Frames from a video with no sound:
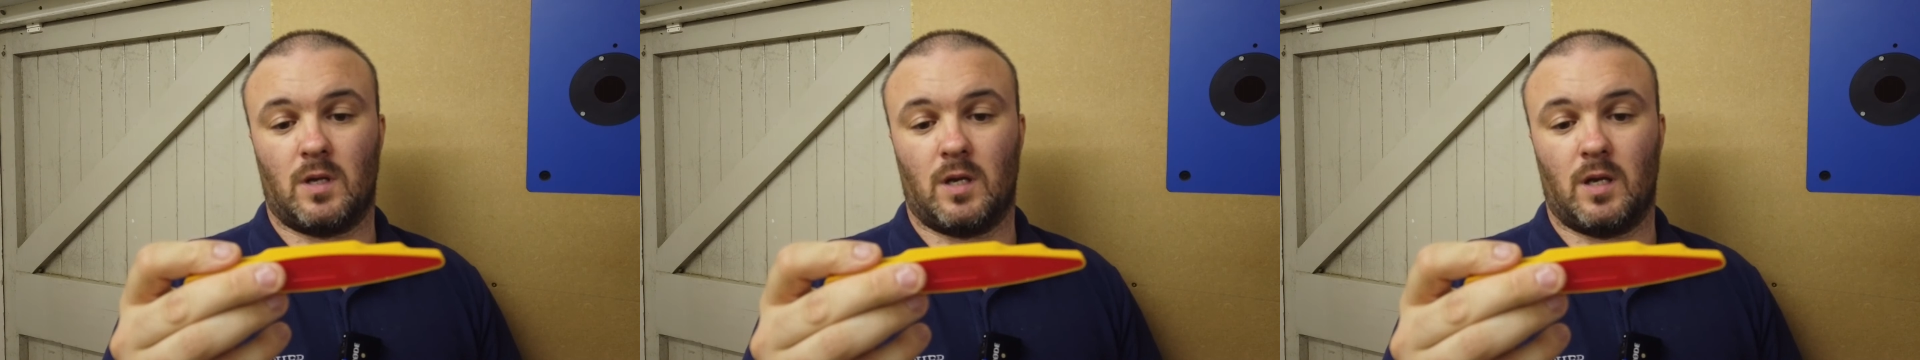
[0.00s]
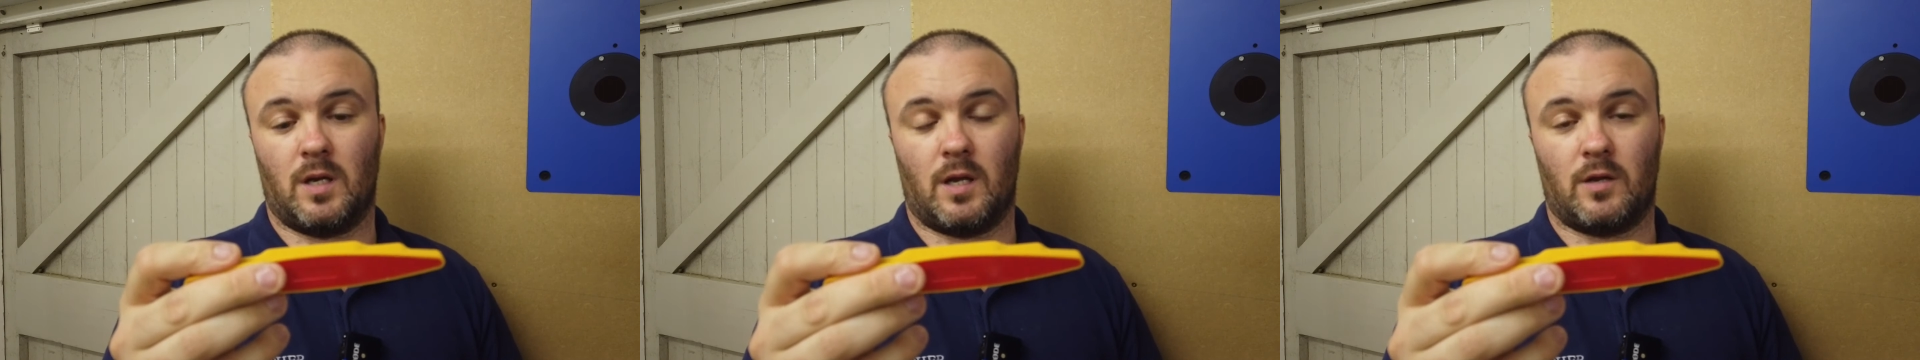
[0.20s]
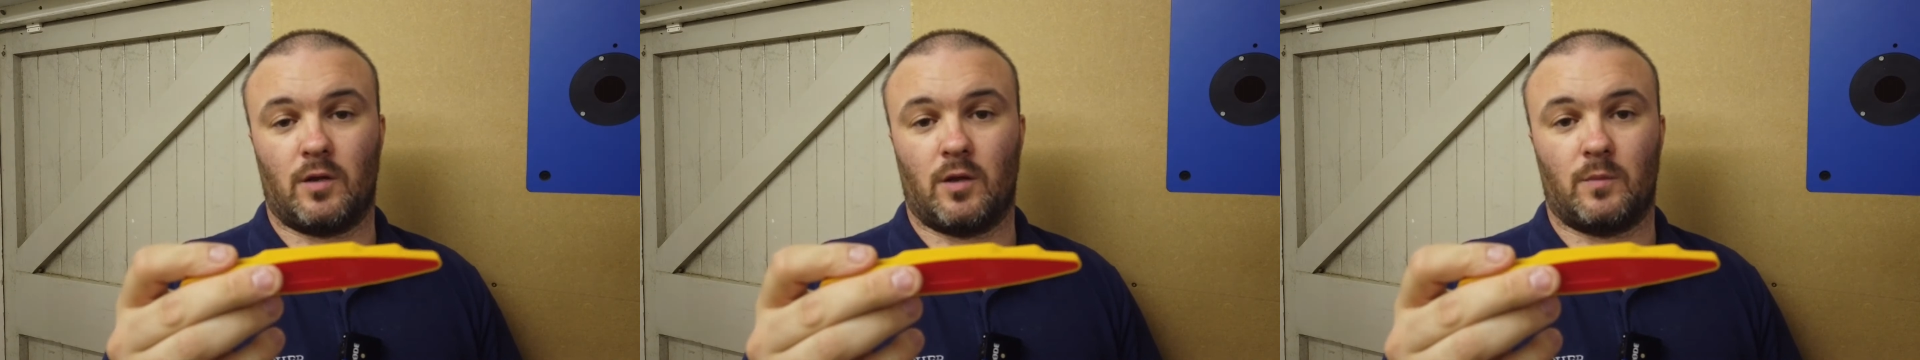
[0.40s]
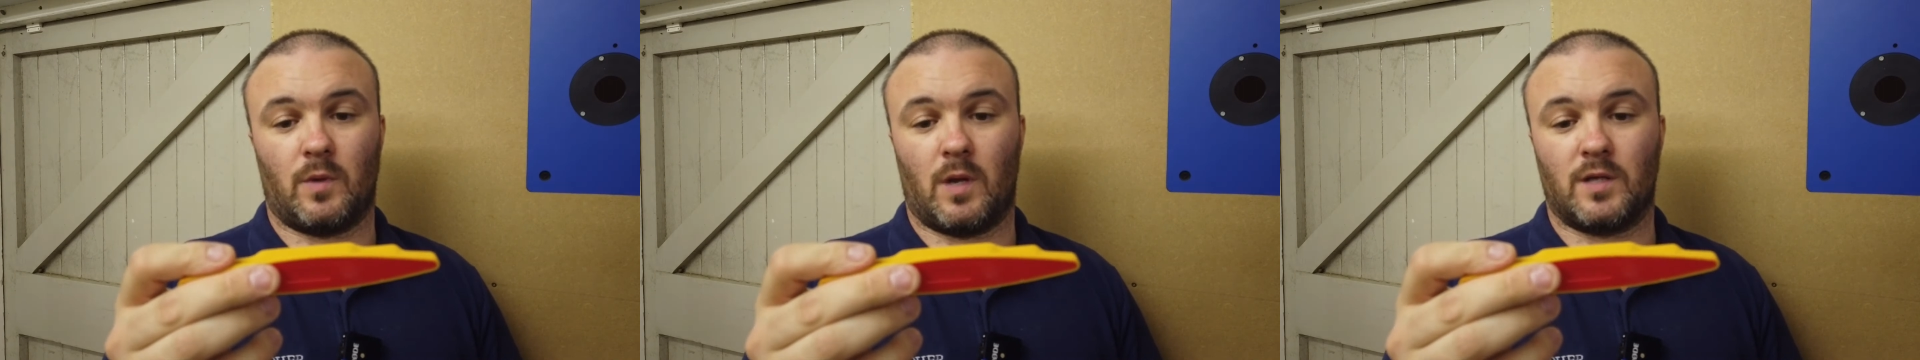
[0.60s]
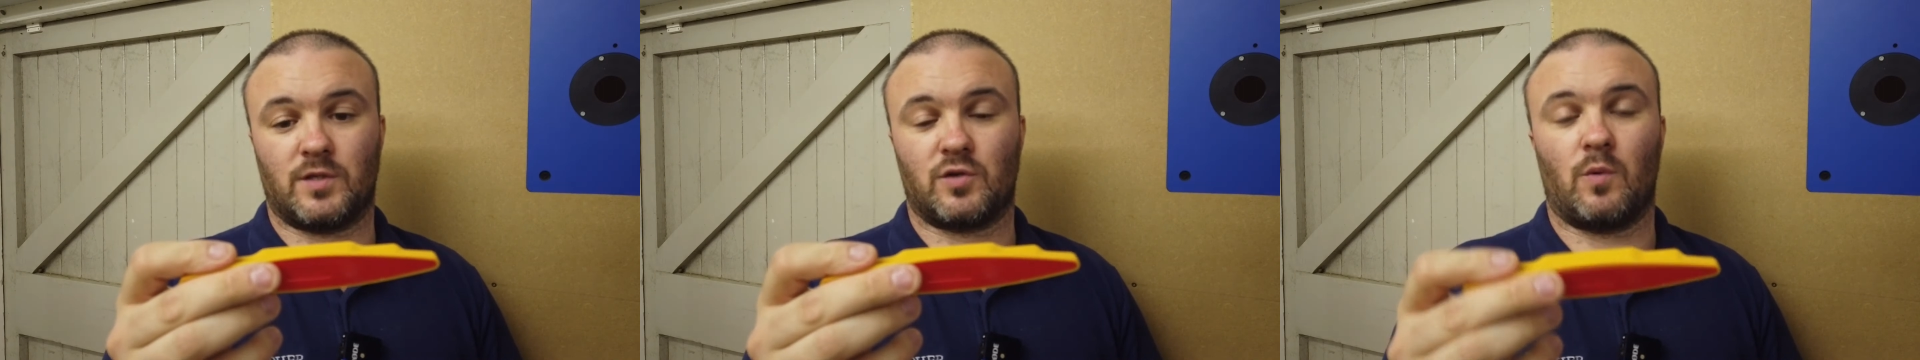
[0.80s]
you know,
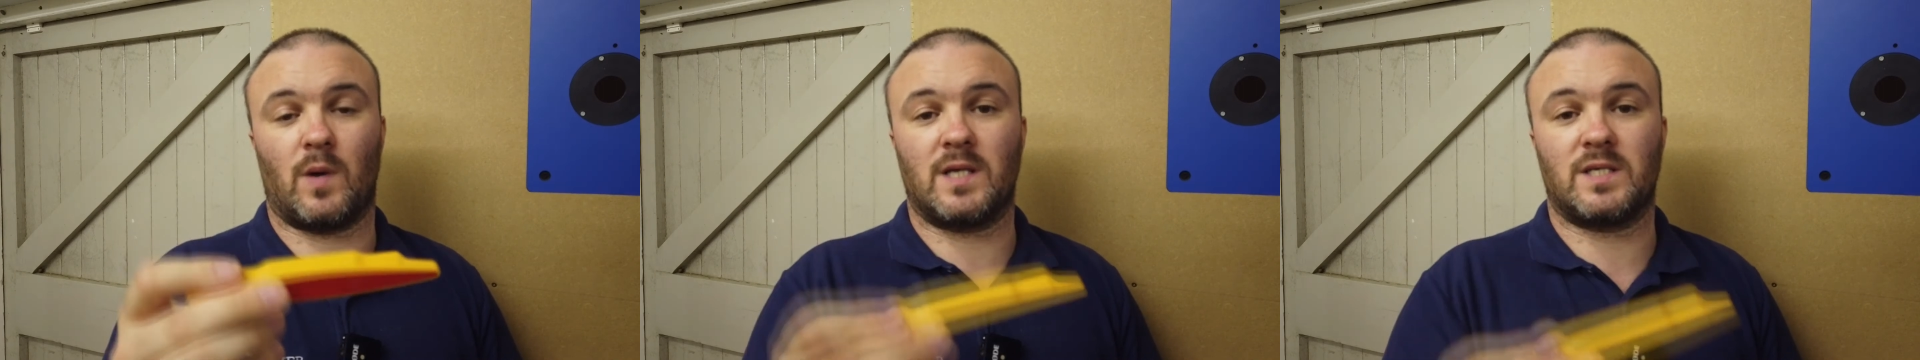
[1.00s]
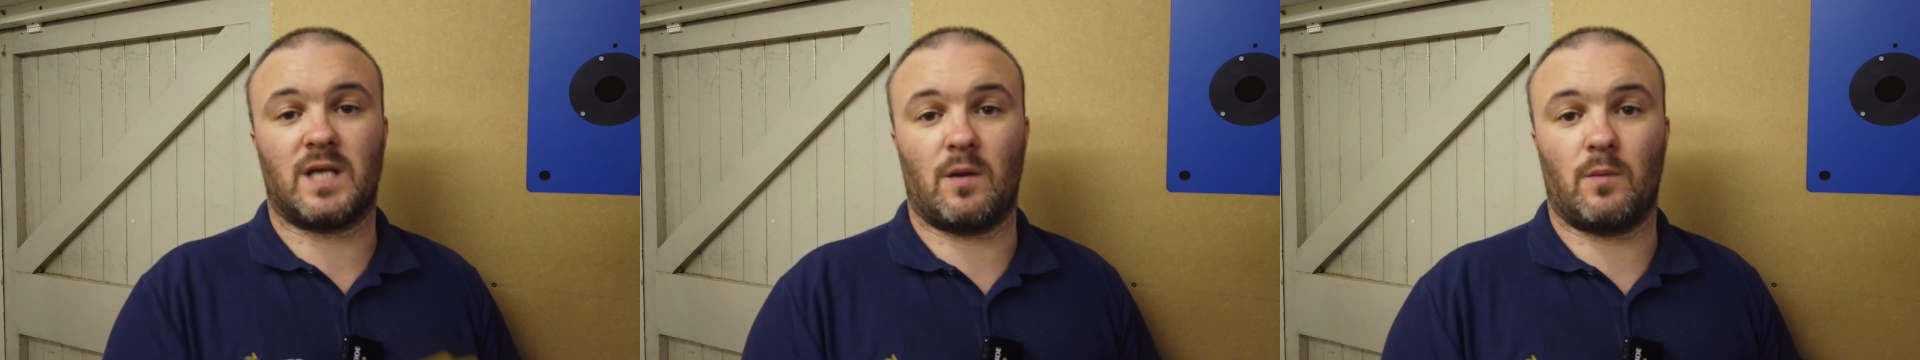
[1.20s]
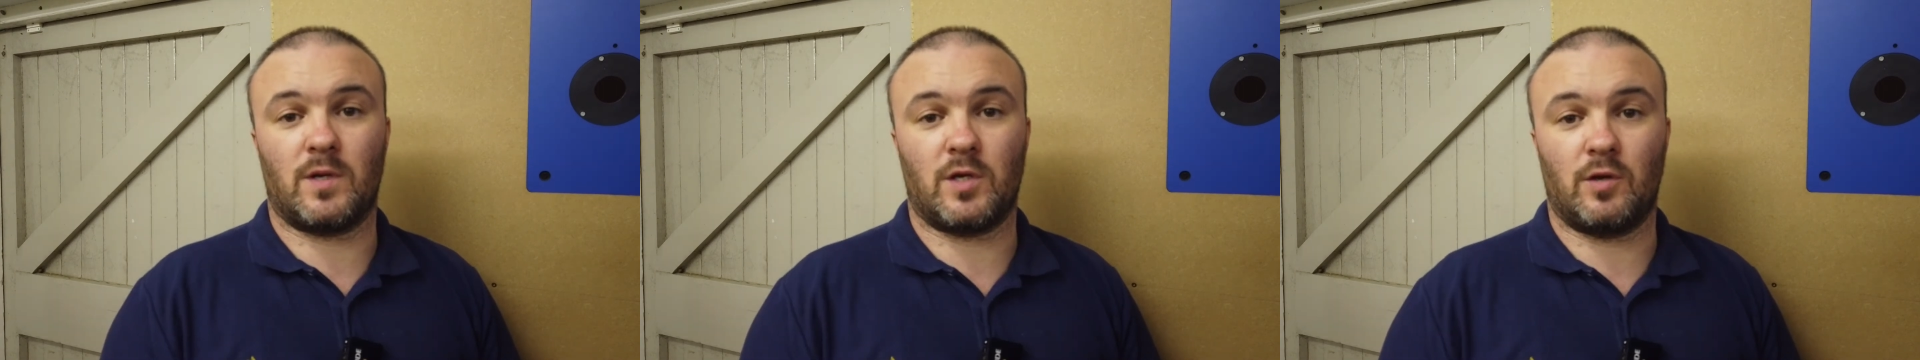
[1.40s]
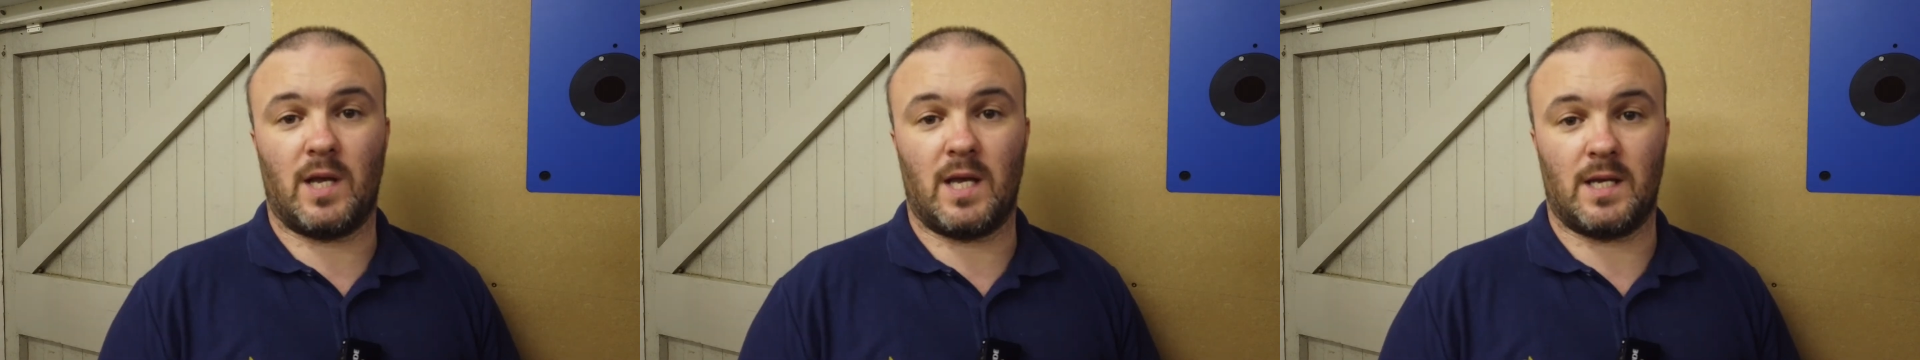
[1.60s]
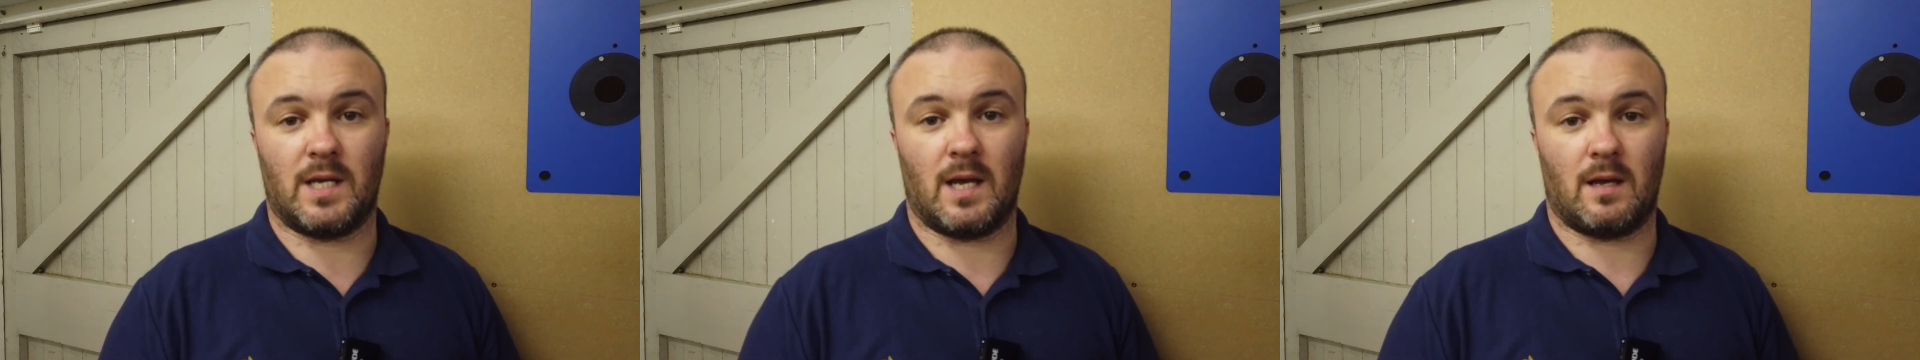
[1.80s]
it's always there when you
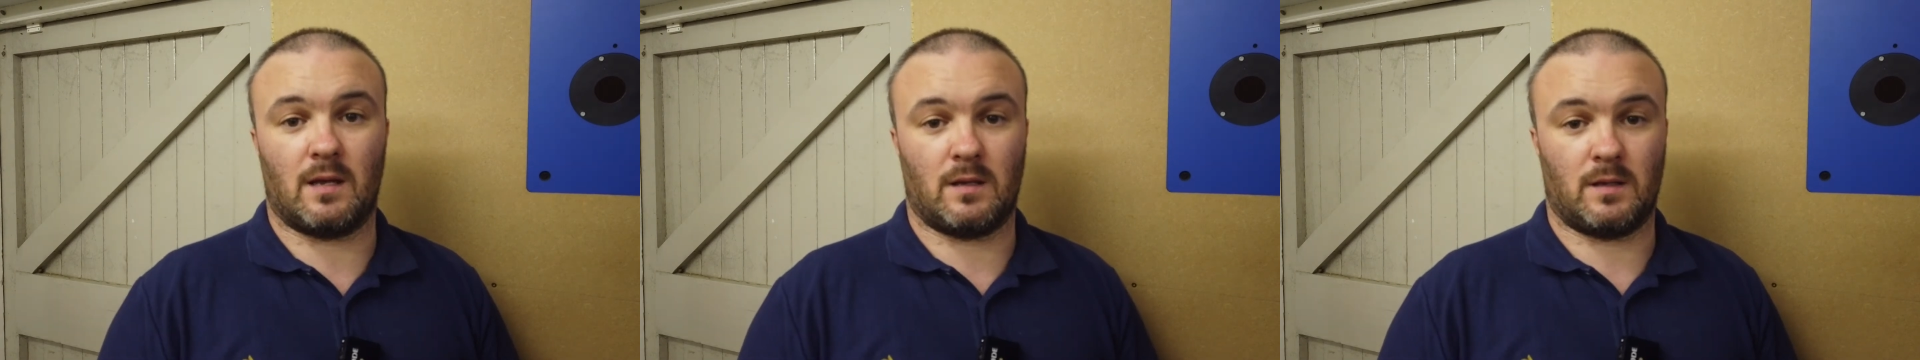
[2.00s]
need it.